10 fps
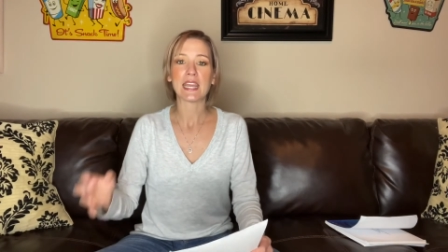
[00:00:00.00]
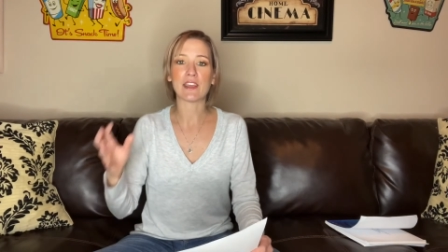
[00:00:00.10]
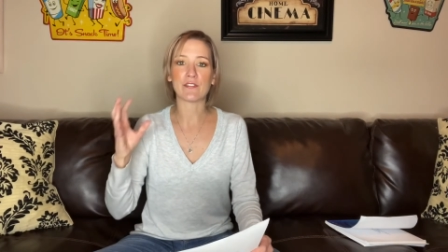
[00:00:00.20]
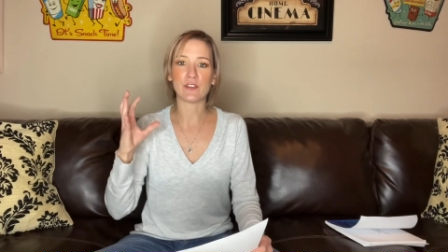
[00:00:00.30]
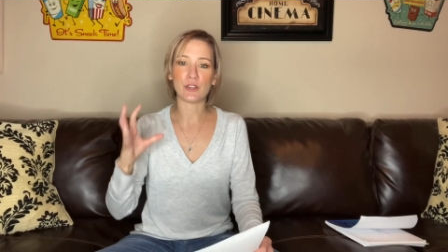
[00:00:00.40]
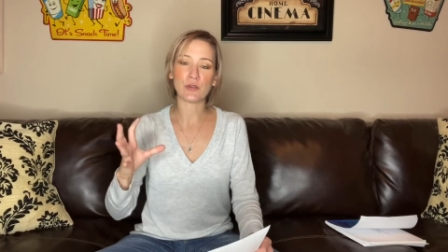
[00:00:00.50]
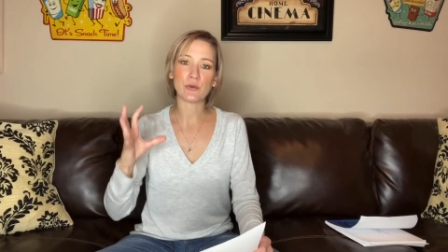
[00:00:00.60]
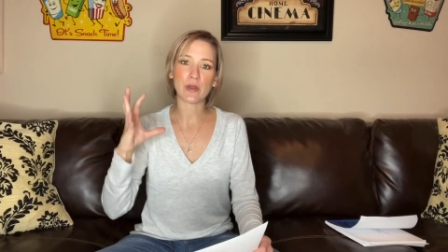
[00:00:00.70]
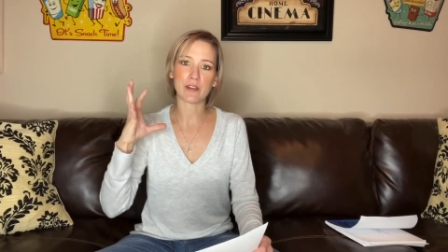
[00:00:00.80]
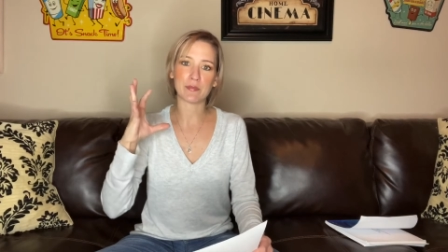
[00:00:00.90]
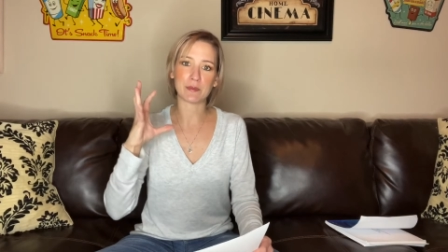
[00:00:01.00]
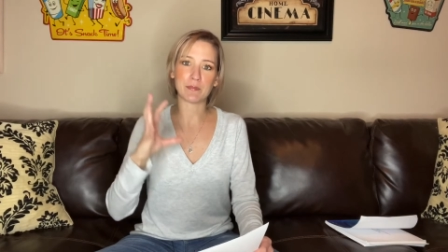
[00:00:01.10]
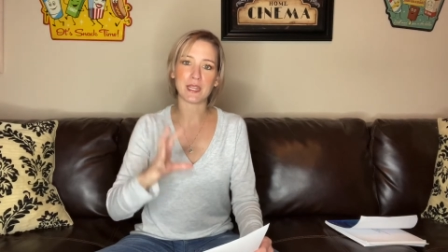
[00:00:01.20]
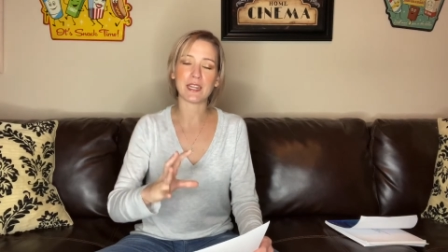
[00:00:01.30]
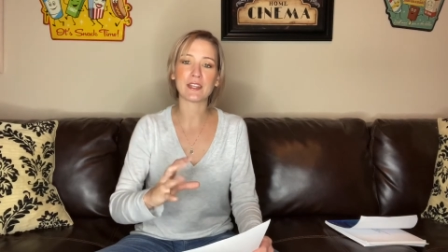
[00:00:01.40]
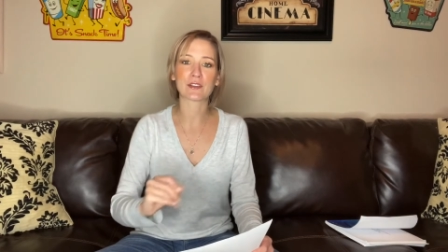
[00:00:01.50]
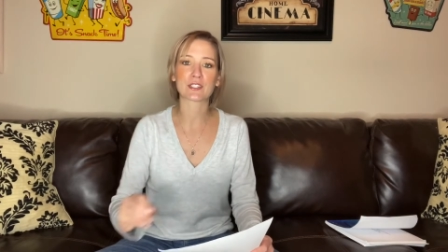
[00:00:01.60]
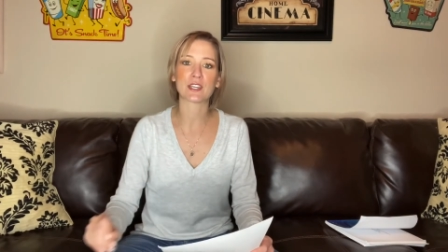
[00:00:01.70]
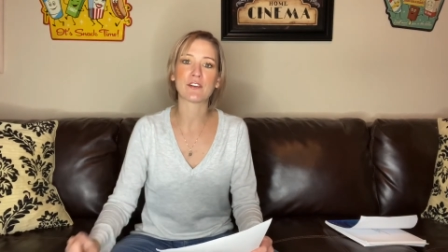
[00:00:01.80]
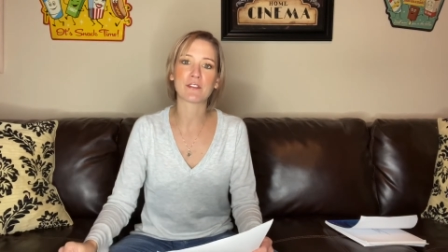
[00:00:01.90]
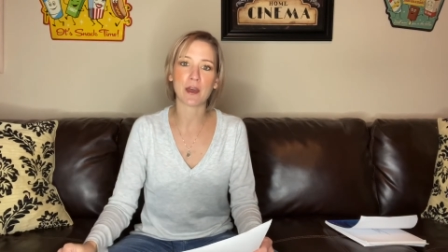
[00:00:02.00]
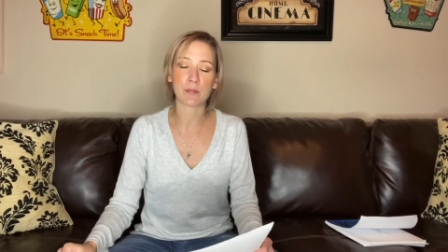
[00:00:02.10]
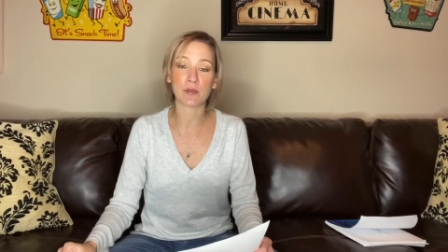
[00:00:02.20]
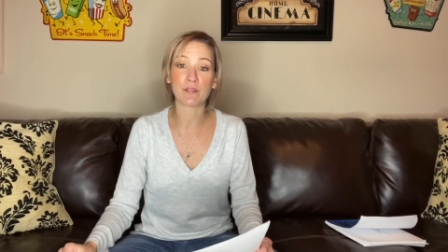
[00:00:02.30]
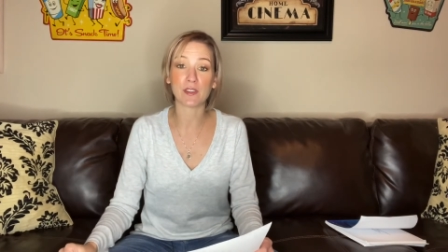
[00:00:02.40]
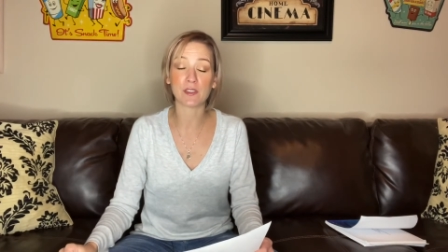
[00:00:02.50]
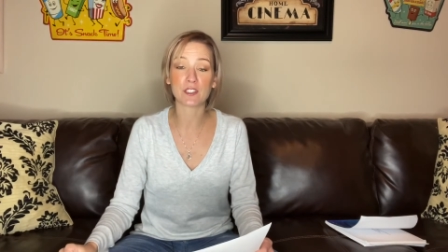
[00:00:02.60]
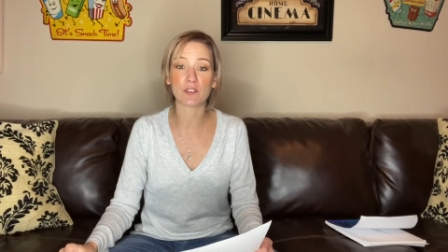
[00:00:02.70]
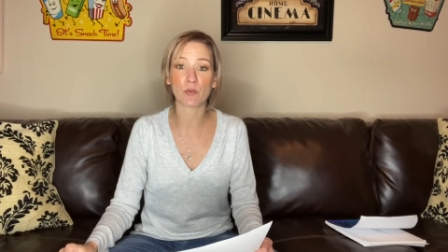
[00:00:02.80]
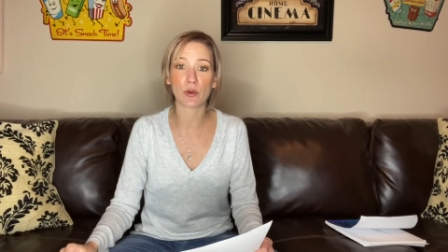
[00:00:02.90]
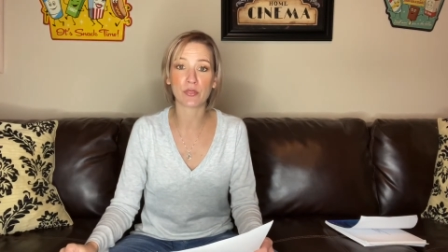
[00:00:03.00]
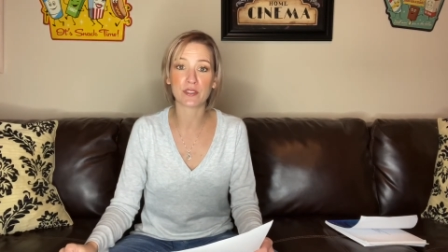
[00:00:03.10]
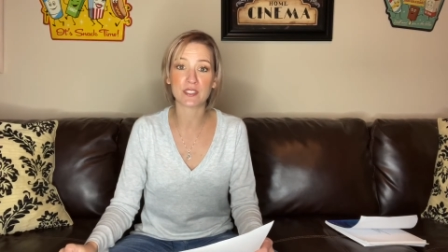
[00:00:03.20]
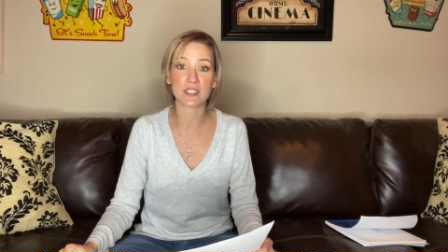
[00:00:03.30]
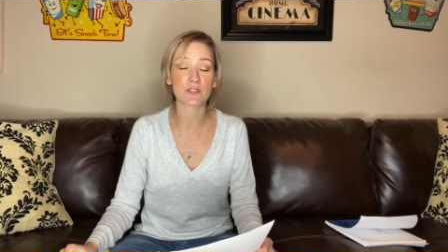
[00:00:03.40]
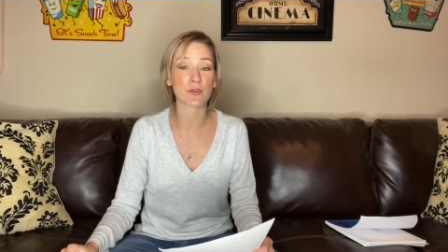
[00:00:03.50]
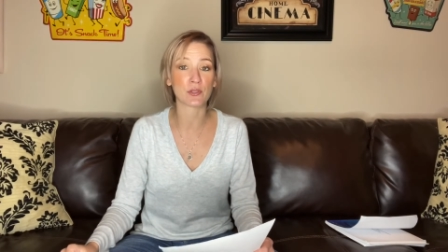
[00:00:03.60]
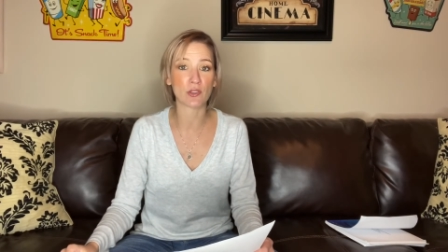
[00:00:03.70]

If you have been beating yourself up with feelings of worthlessness for a